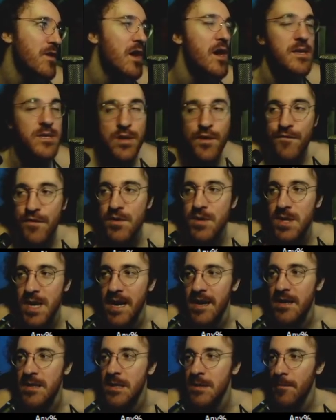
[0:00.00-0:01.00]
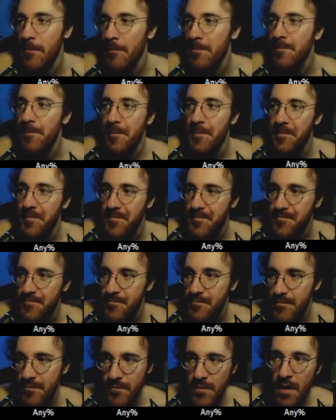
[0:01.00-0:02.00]
Cost you a few seconds.
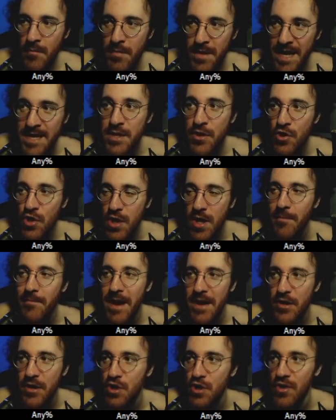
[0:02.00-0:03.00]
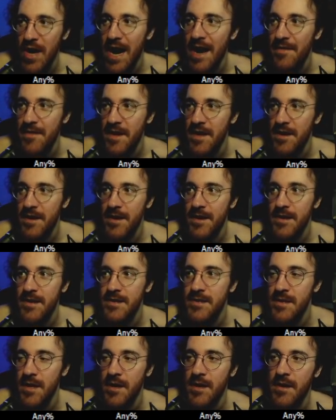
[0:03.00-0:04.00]
But that's usually a strat
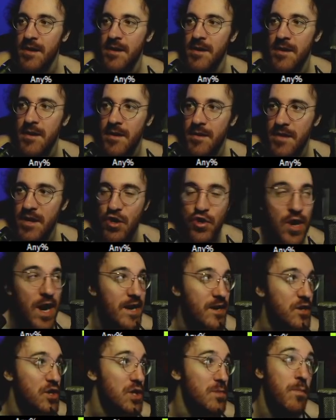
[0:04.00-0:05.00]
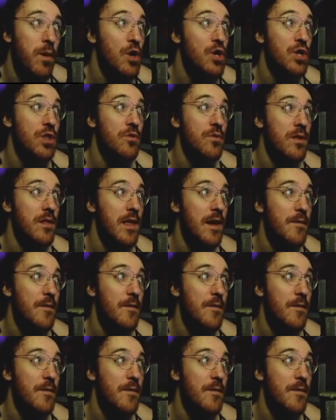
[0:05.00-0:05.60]
than trying to just push through